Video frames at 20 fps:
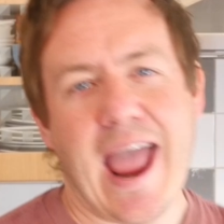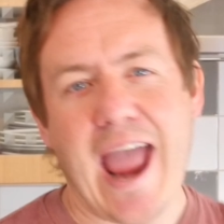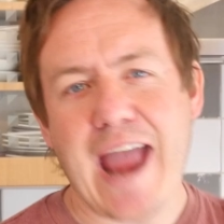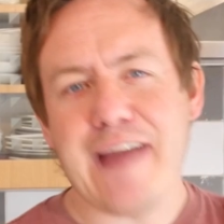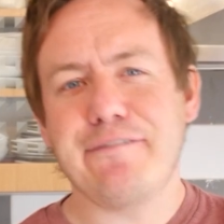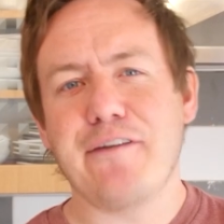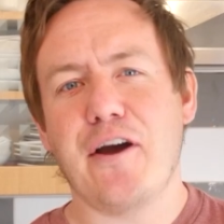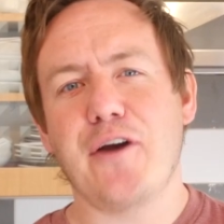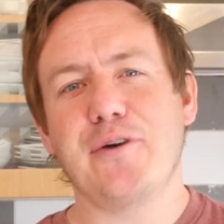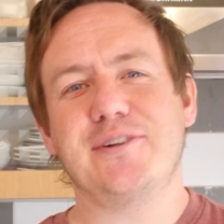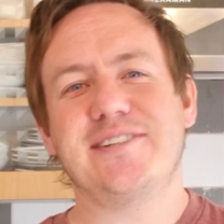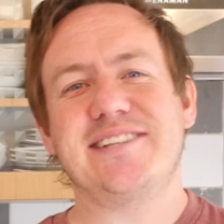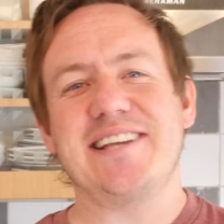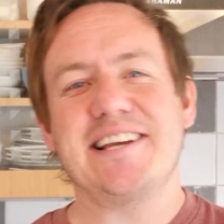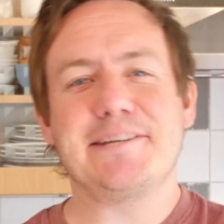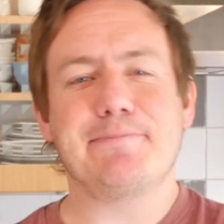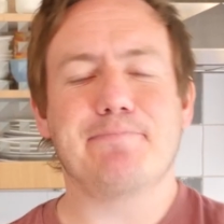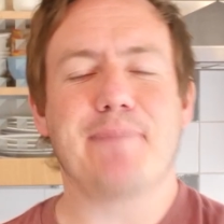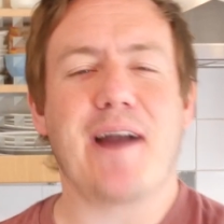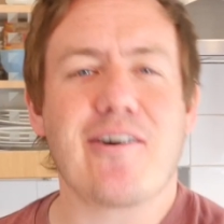Hey folks,
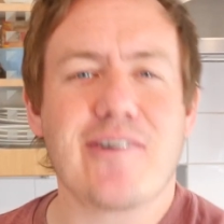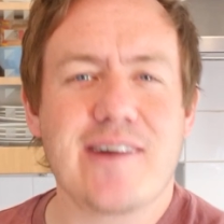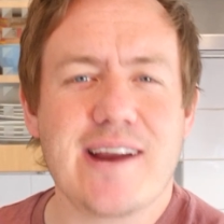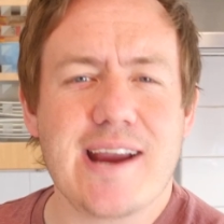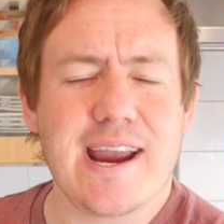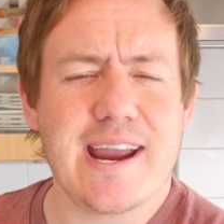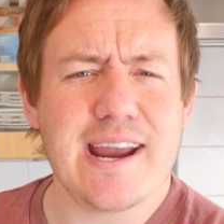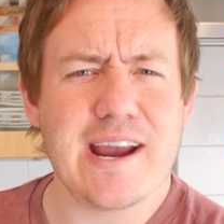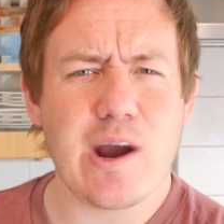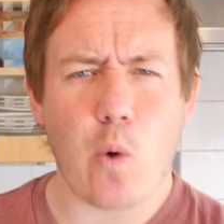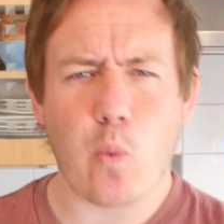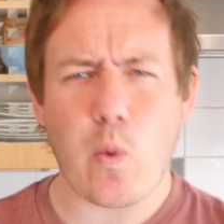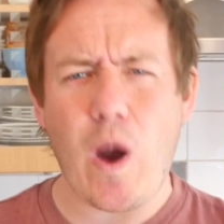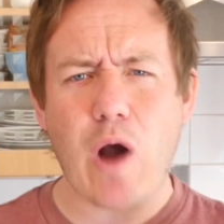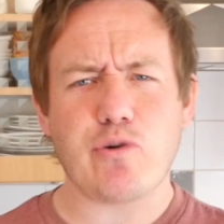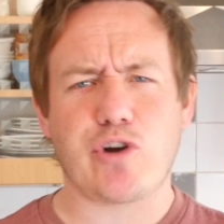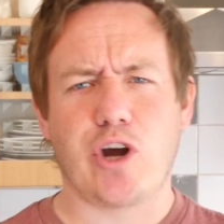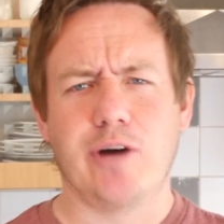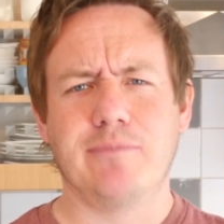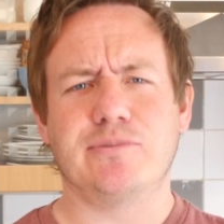it's Barry here.
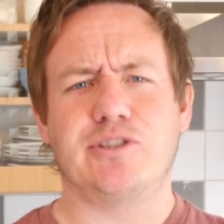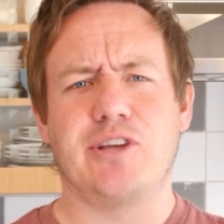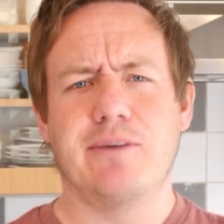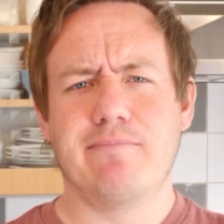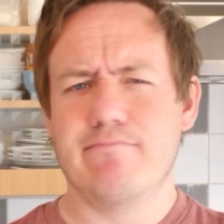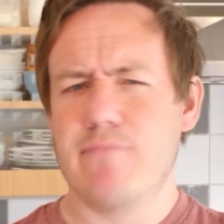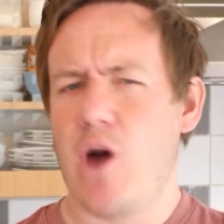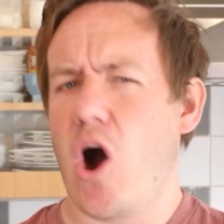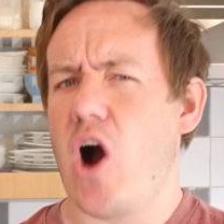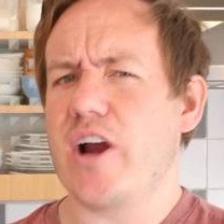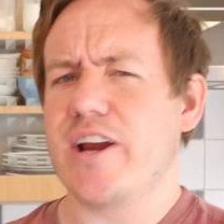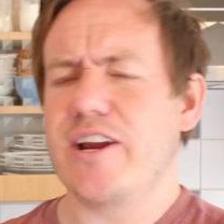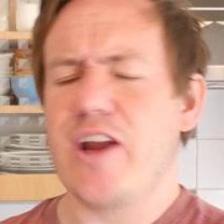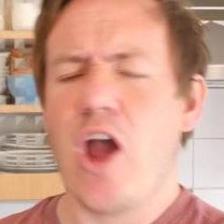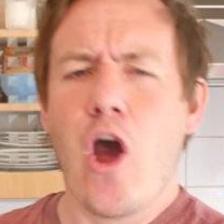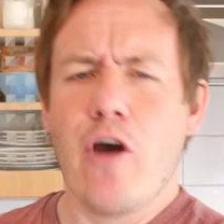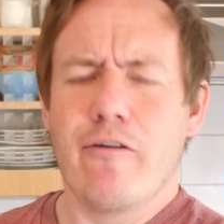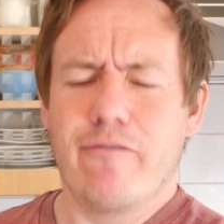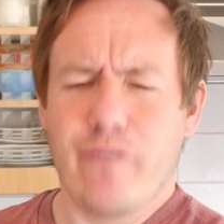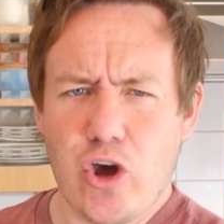Welcome to my
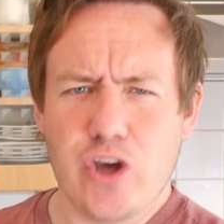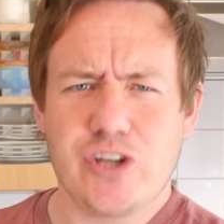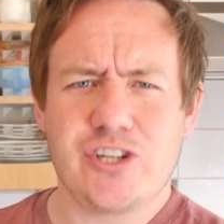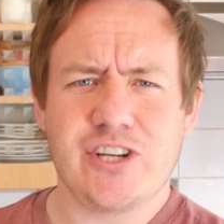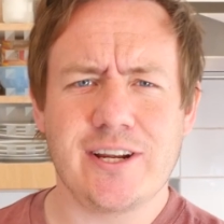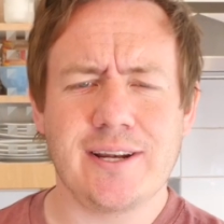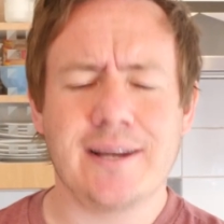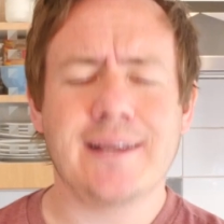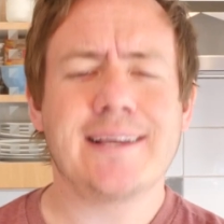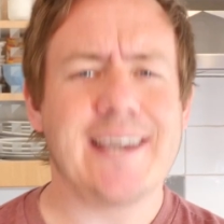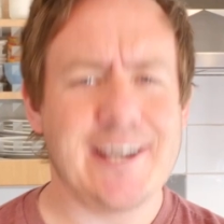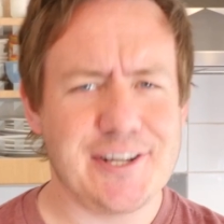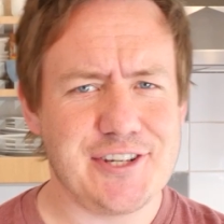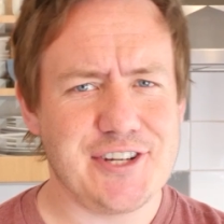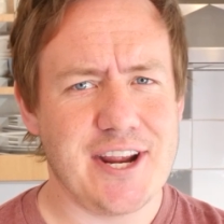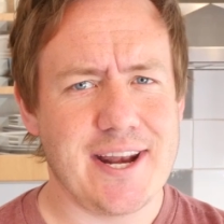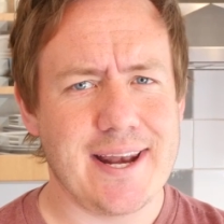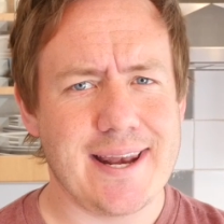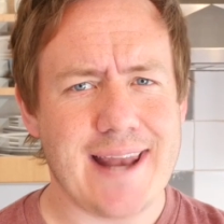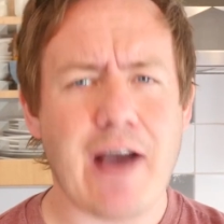Virgin
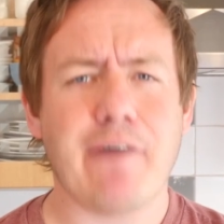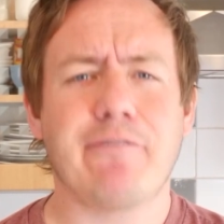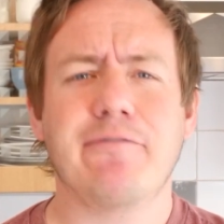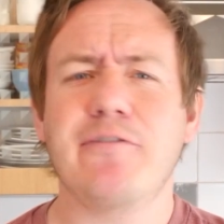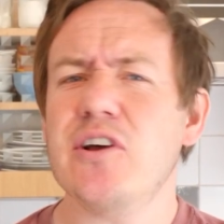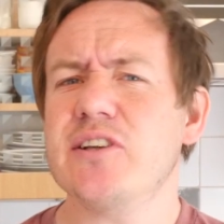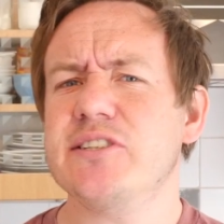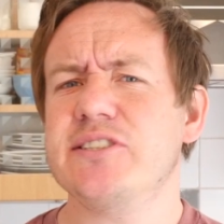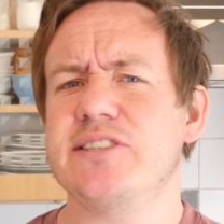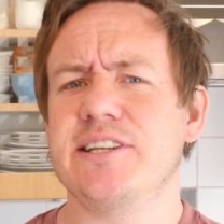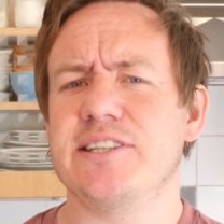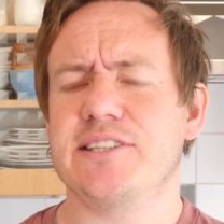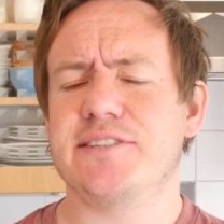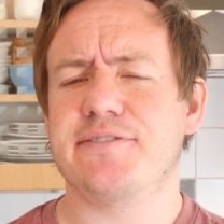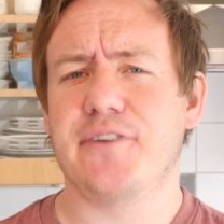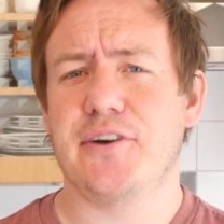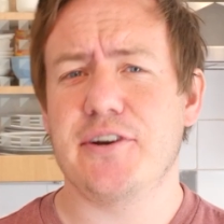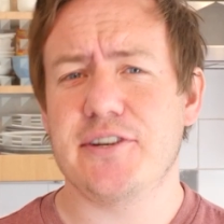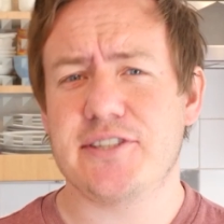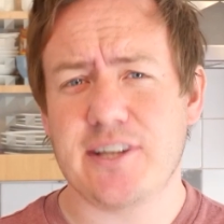Kitchen. Now, first things
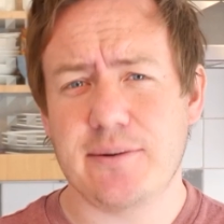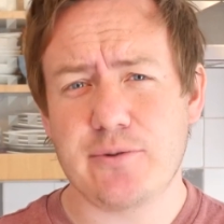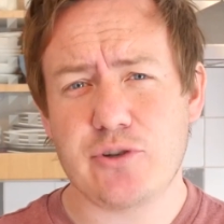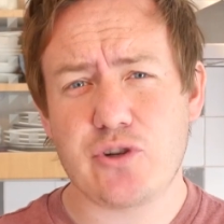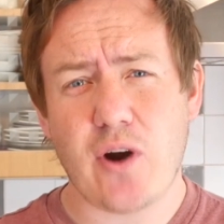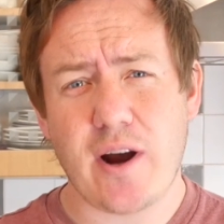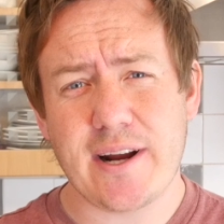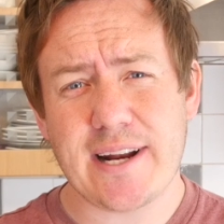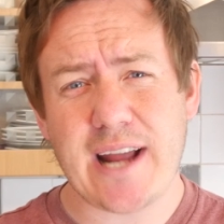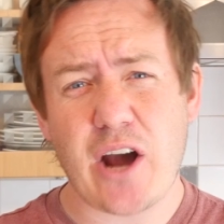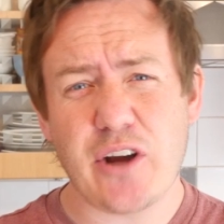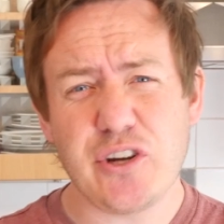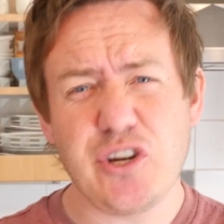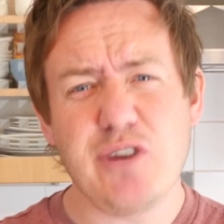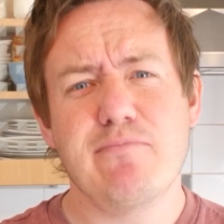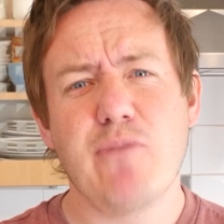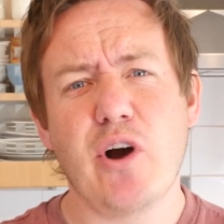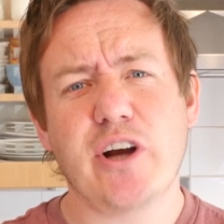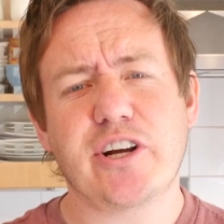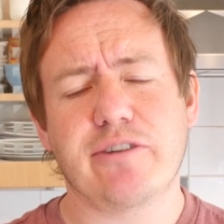first, I'm trying out a
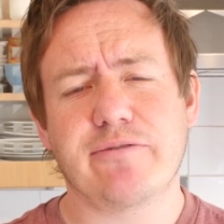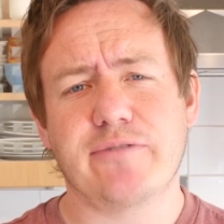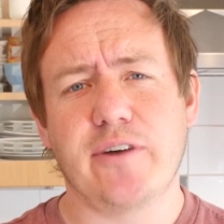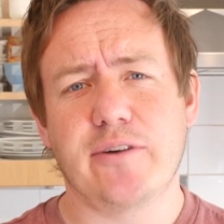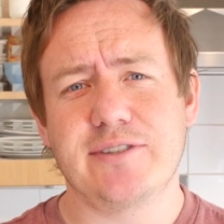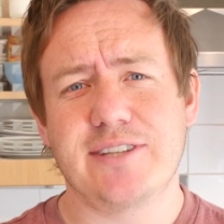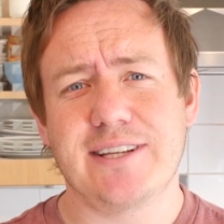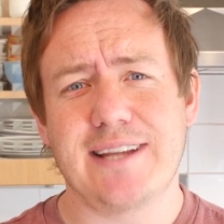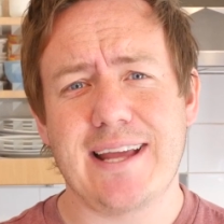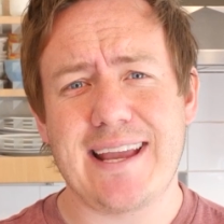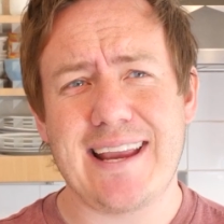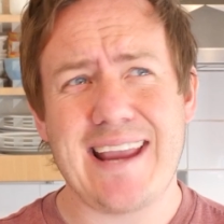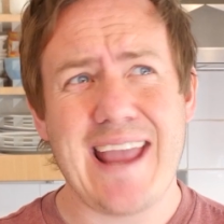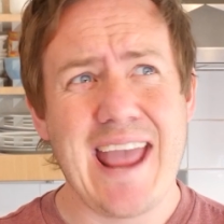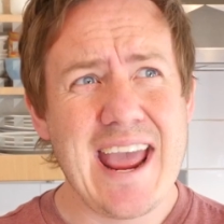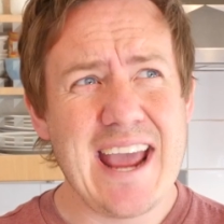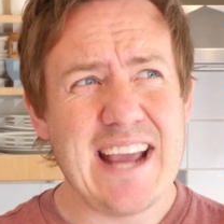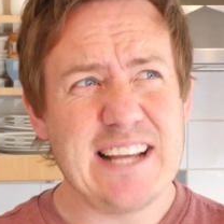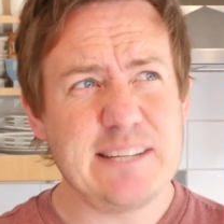new microphone today.